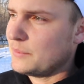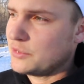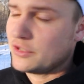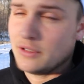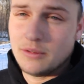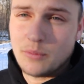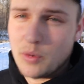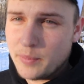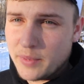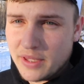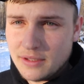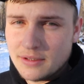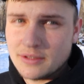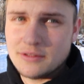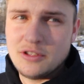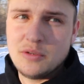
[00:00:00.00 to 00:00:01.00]
I'm sure it won't
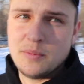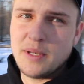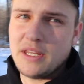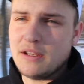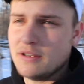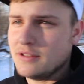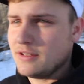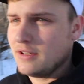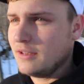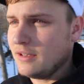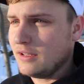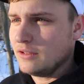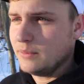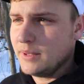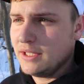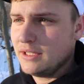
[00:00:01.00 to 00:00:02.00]
be too many years here, and
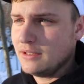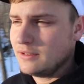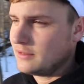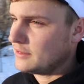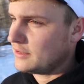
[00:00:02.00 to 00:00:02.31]
he'll be